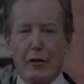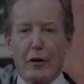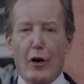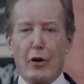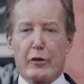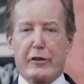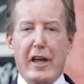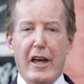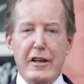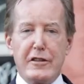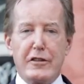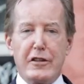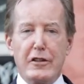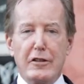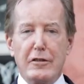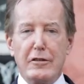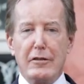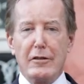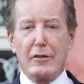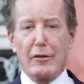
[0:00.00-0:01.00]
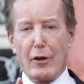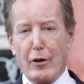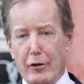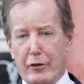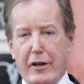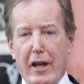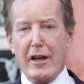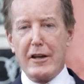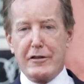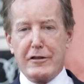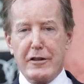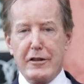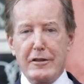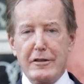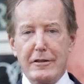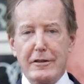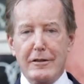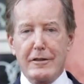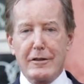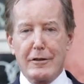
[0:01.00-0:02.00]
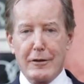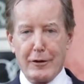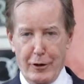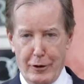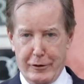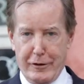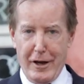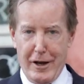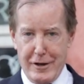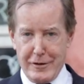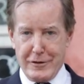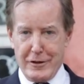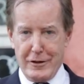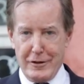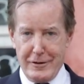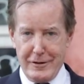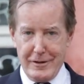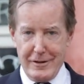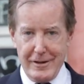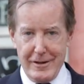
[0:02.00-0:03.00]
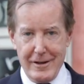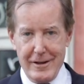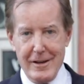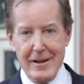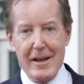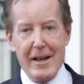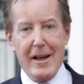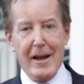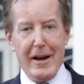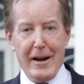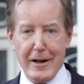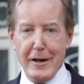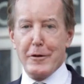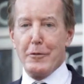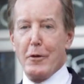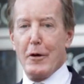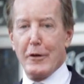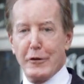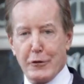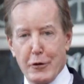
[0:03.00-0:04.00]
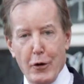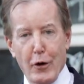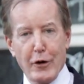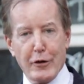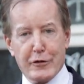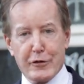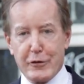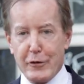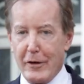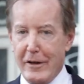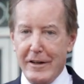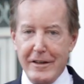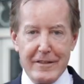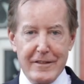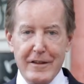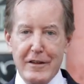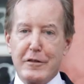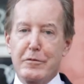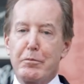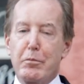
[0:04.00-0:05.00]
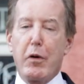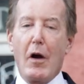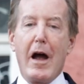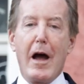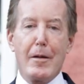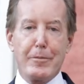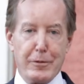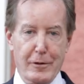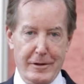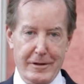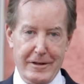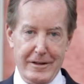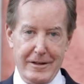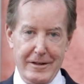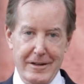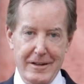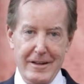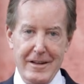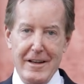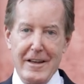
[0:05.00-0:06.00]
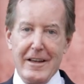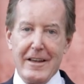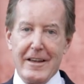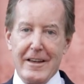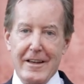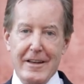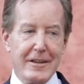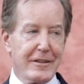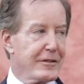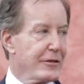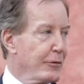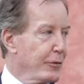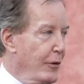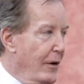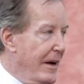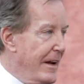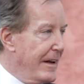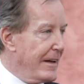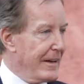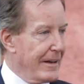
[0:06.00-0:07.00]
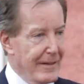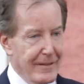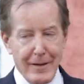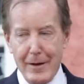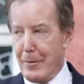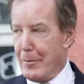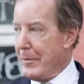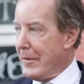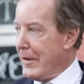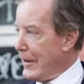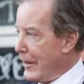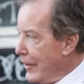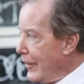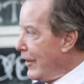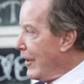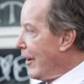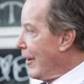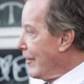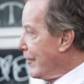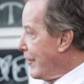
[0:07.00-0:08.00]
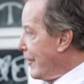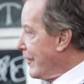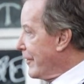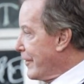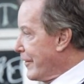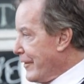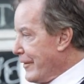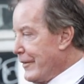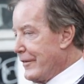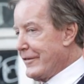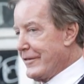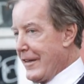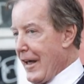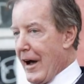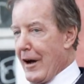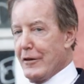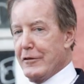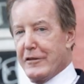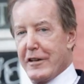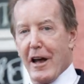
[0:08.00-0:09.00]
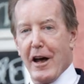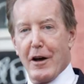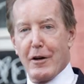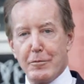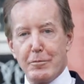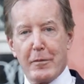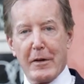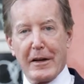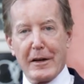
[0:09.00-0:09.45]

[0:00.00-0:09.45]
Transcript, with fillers: Location, location, location. 81 Court Street, this property is right in the middle of downtown